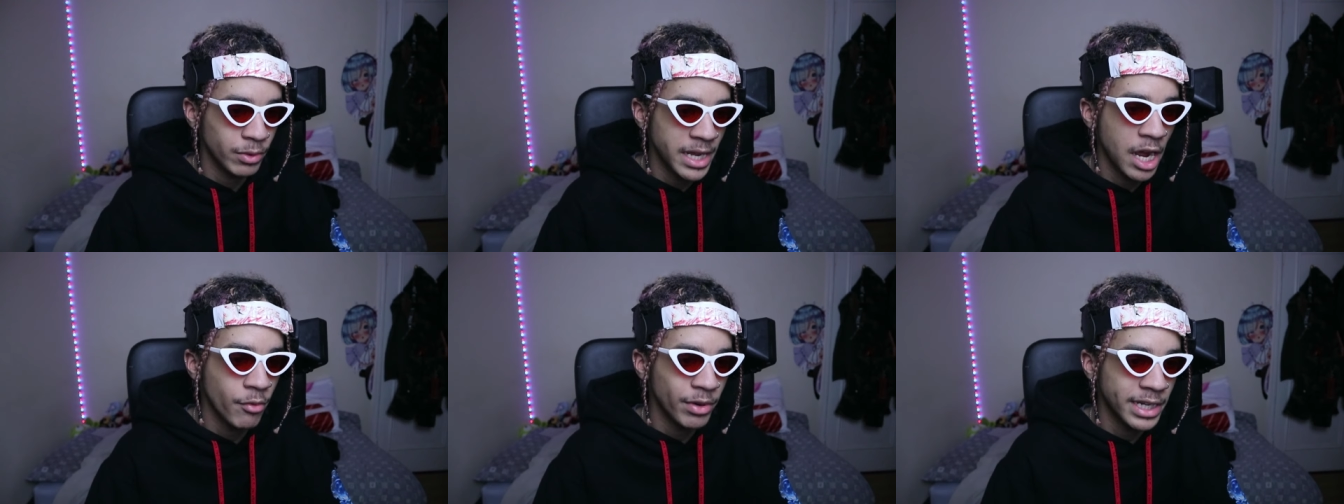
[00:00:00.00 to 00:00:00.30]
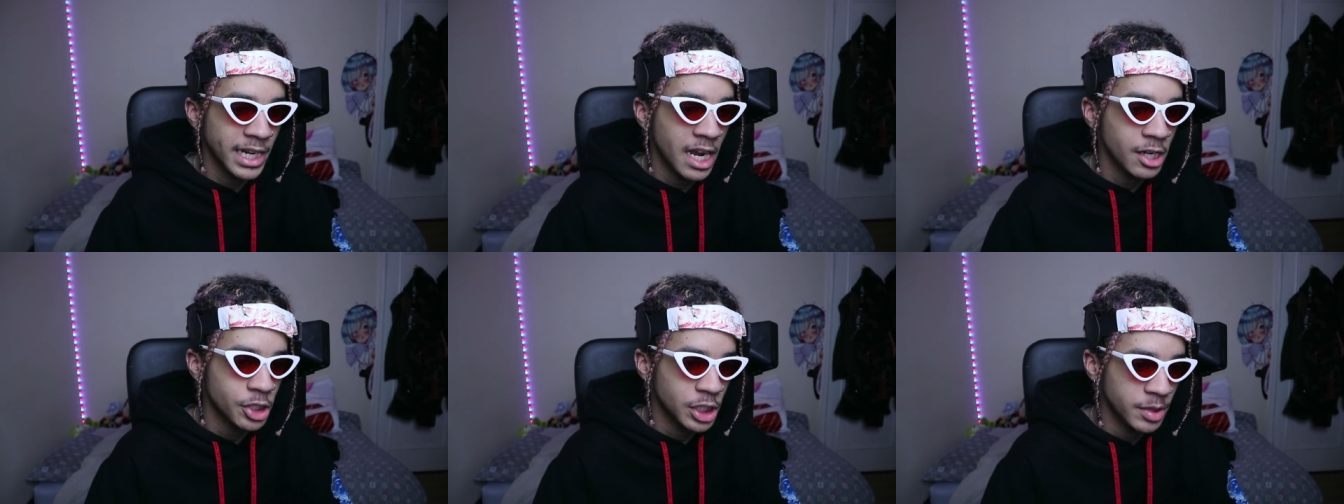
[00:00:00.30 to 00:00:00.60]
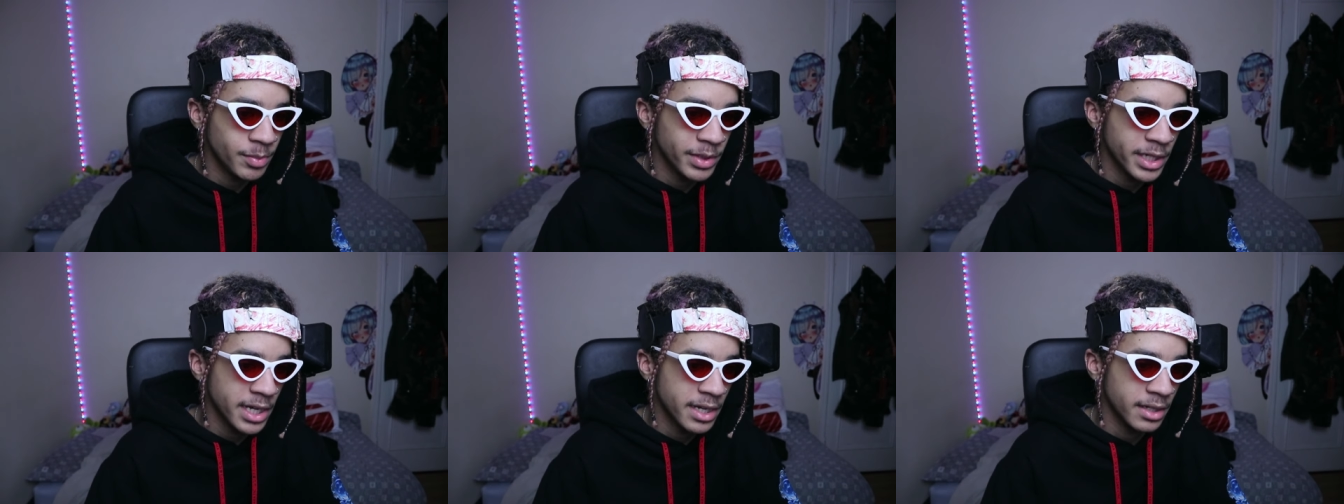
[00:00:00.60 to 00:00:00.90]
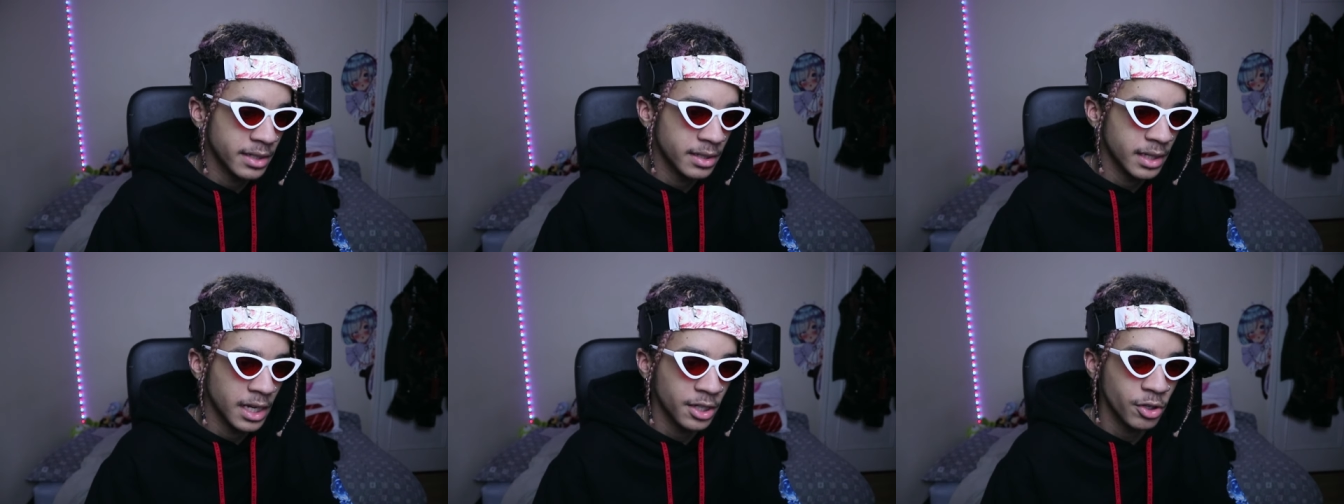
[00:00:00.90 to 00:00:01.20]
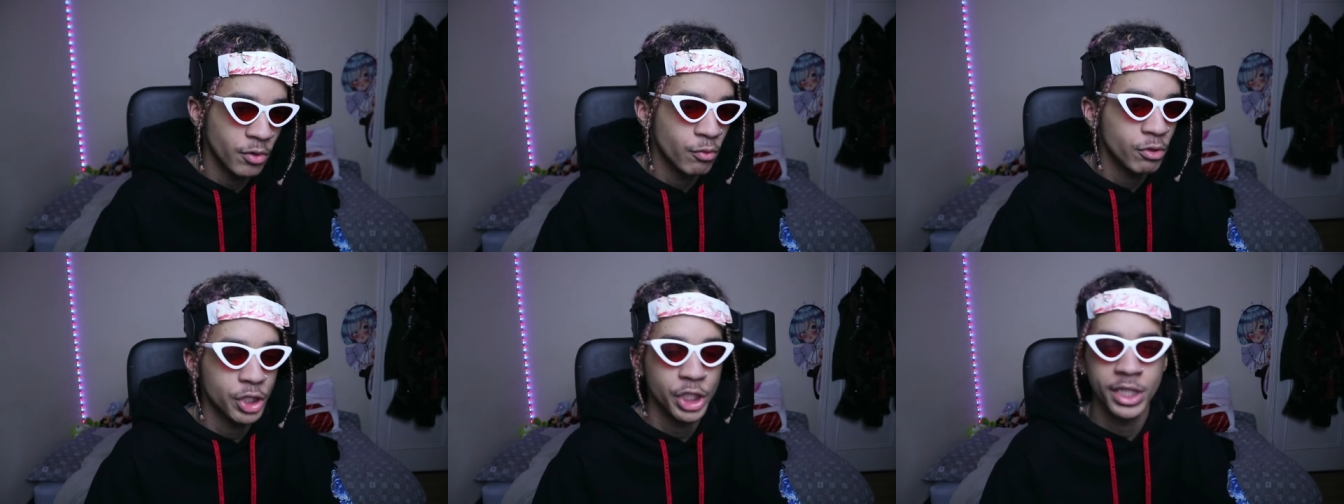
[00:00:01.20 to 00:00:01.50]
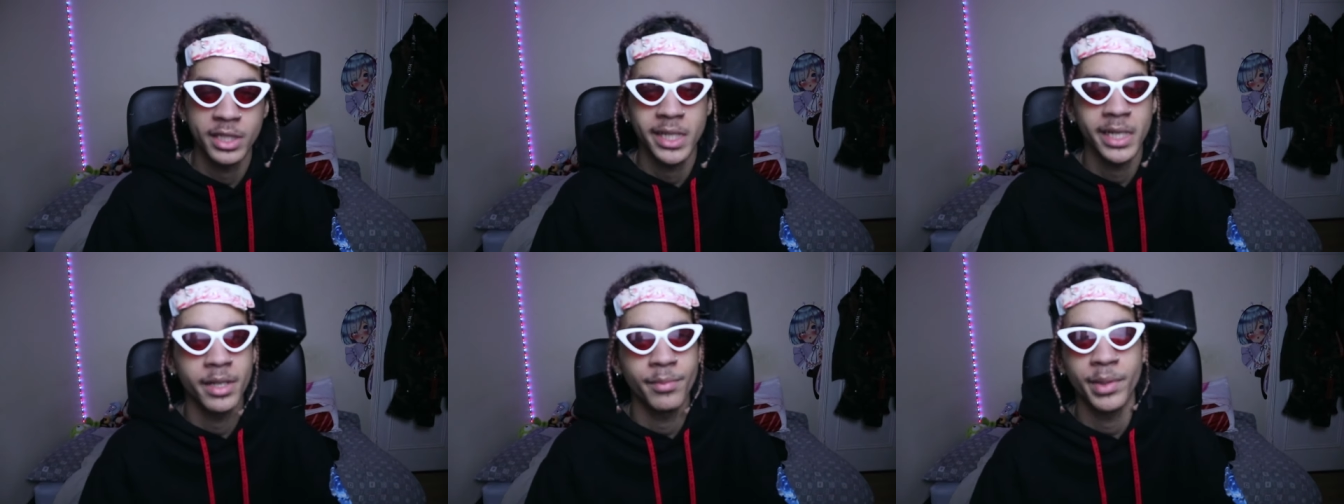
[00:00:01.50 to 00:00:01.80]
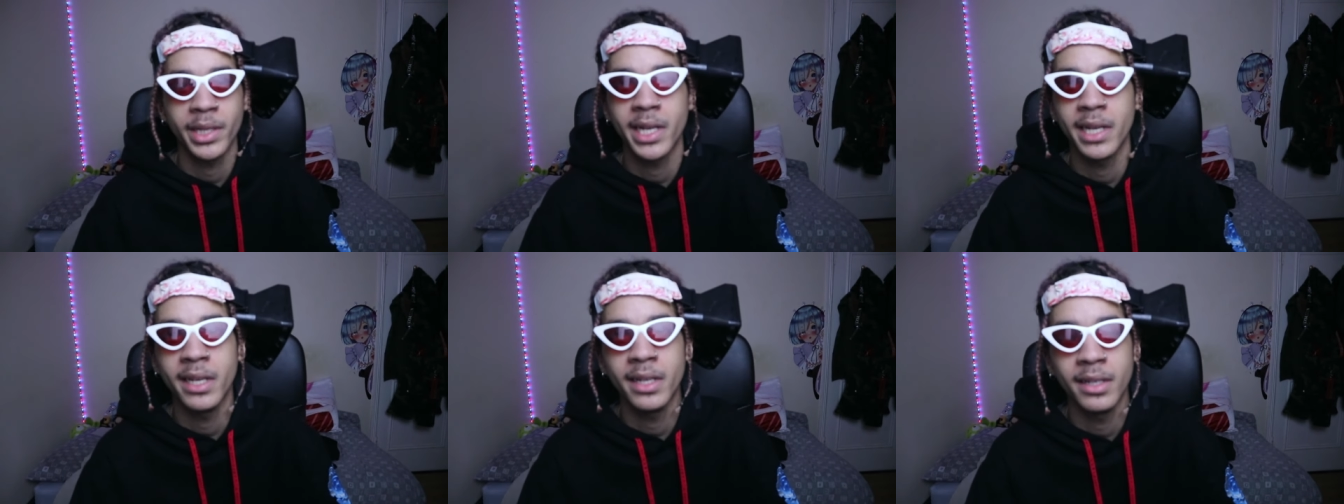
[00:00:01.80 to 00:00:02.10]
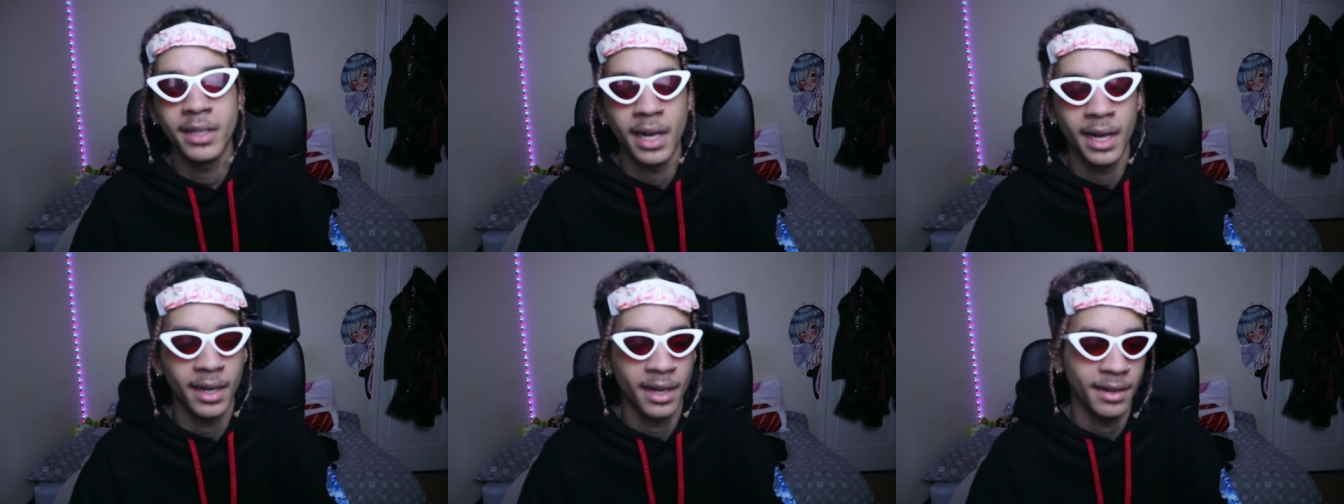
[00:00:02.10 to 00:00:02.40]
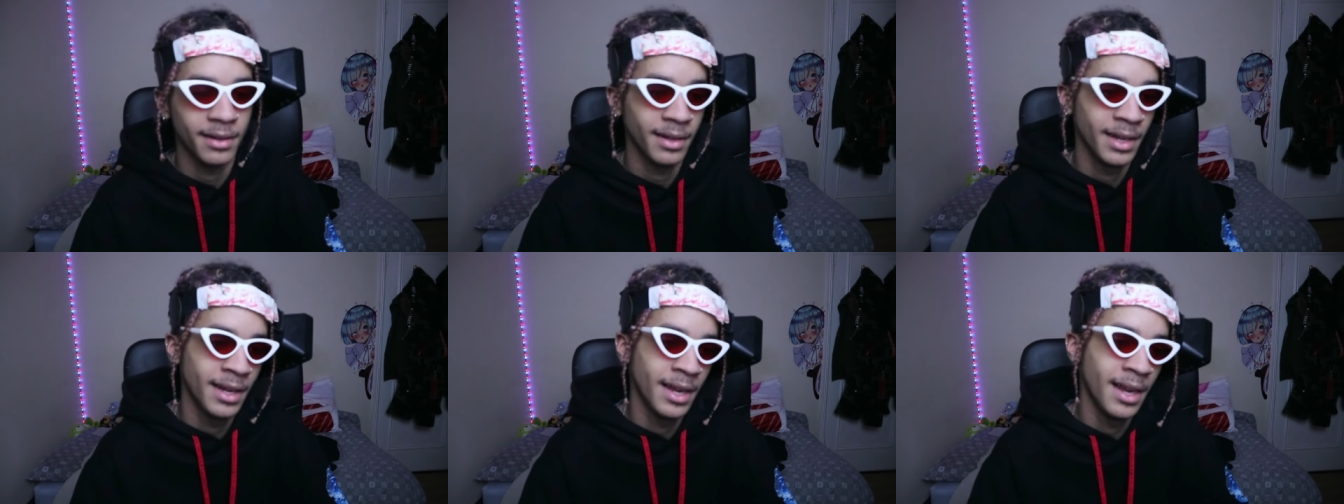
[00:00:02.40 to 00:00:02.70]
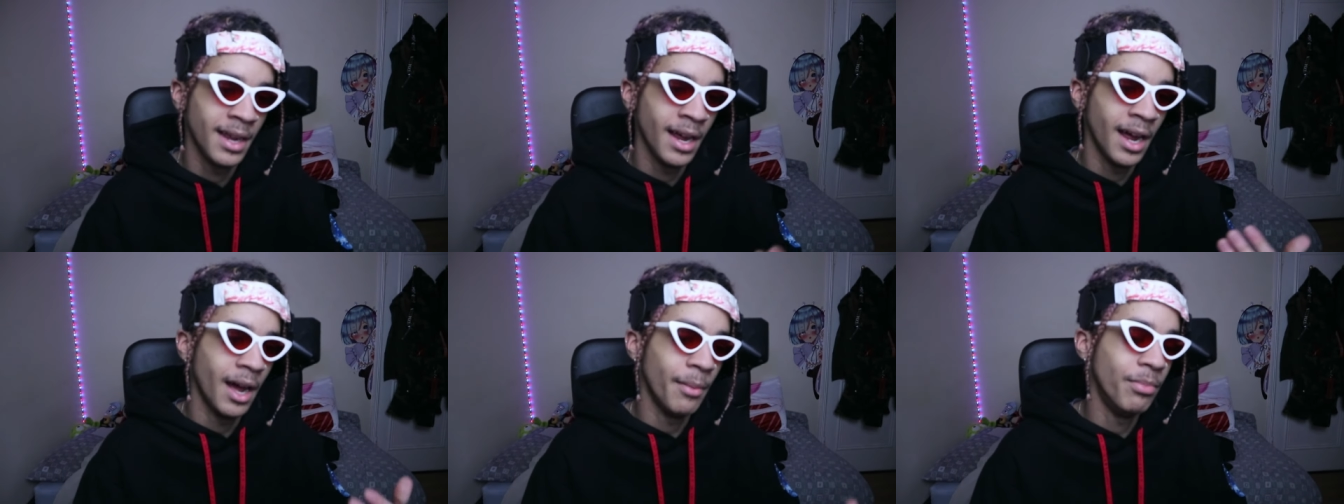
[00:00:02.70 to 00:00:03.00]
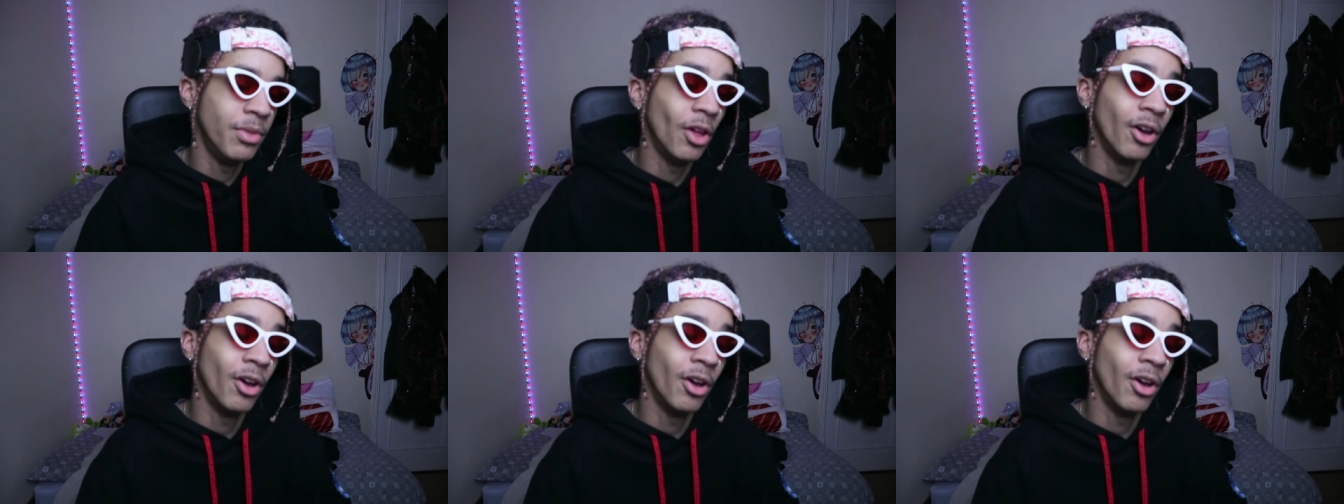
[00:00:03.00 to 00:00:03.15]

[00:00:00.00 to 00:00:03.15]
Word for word: now we can actually begin. I don't know what she said at the beginning. I, I'm